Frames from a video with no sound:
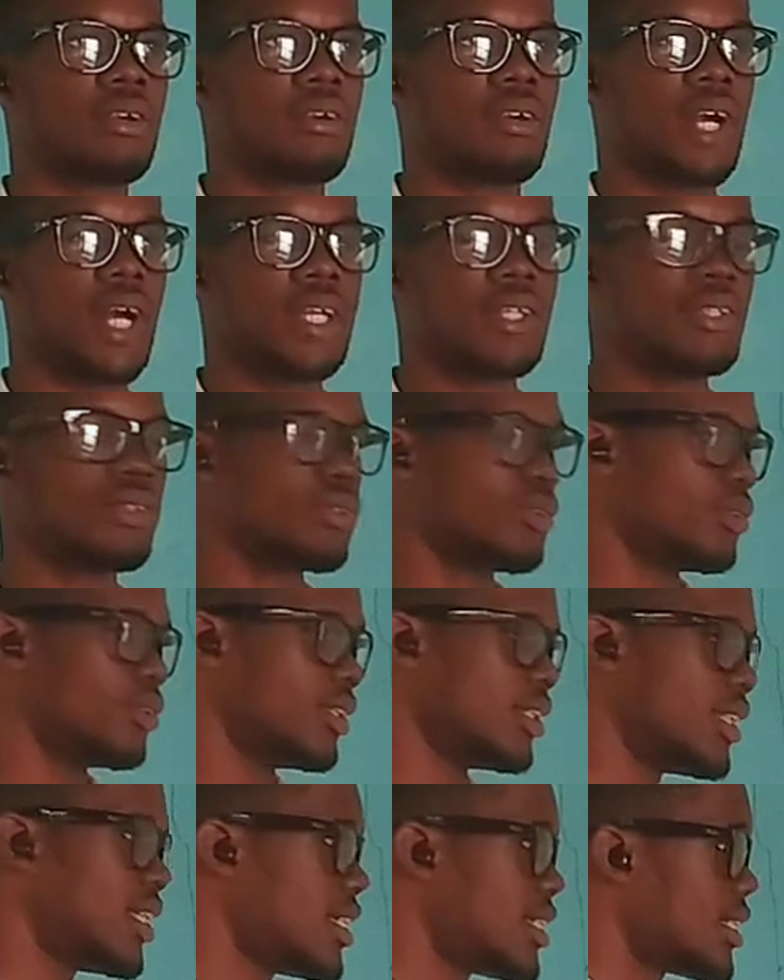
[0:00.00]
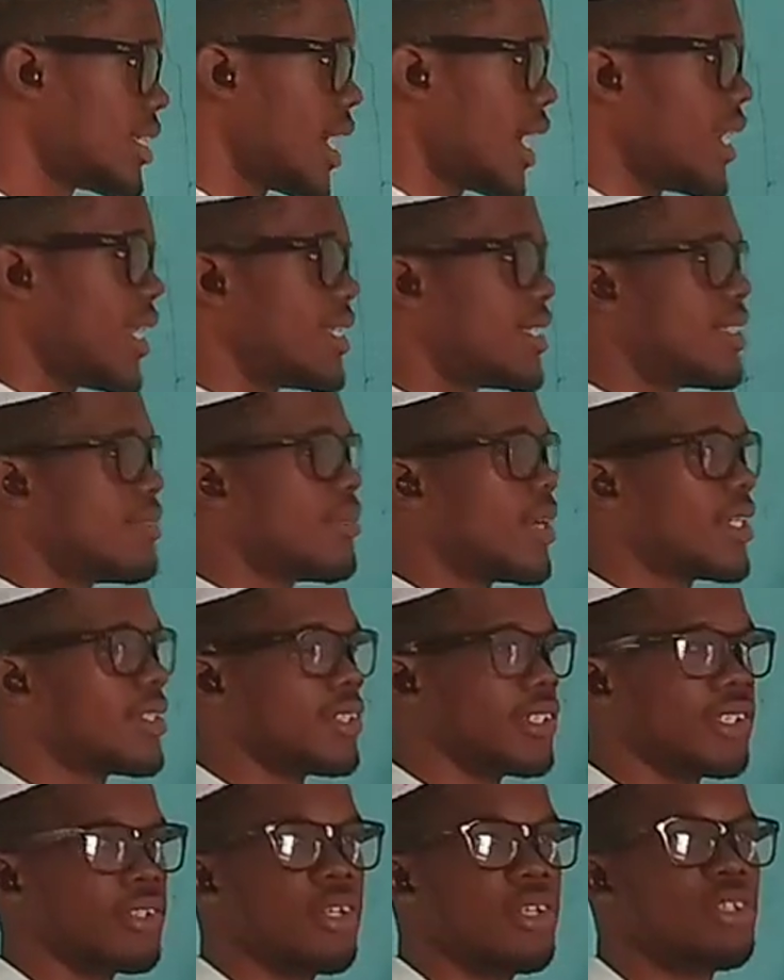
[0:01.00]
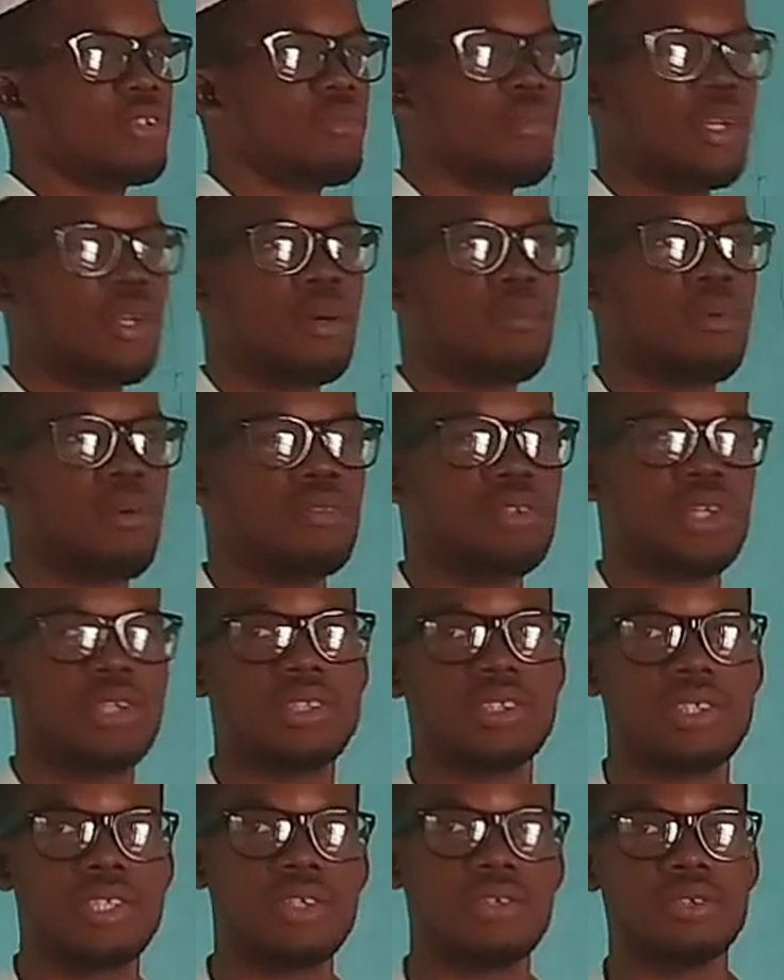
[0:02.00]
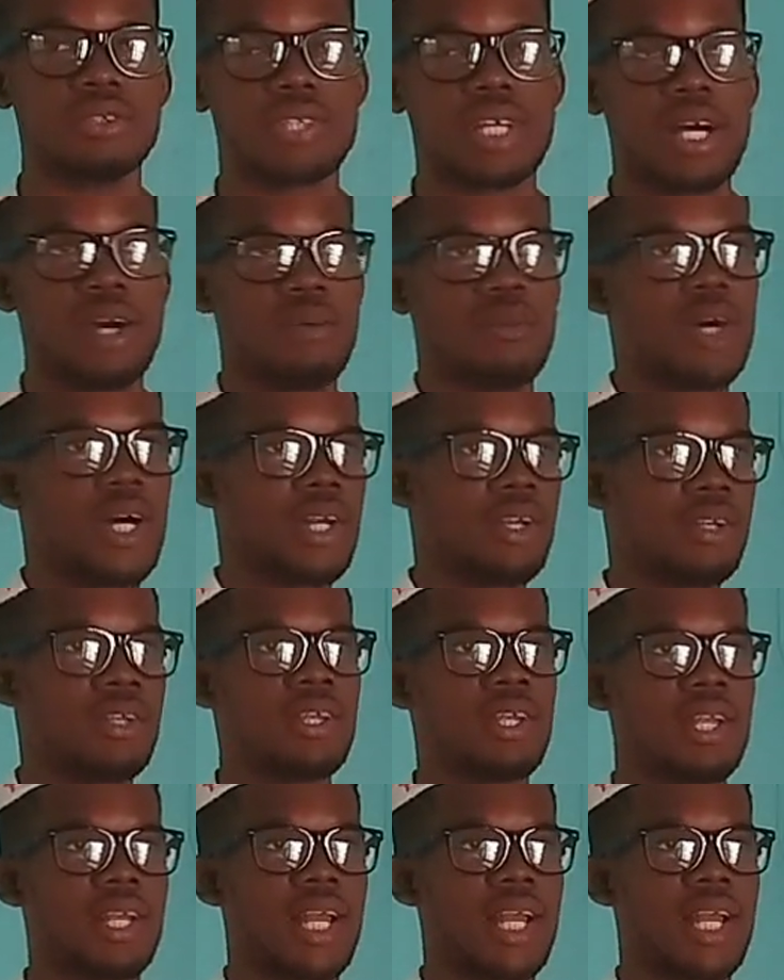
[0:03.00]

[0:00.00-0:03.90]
Right, so this identity matrix is going to be made up of just zeros and 1,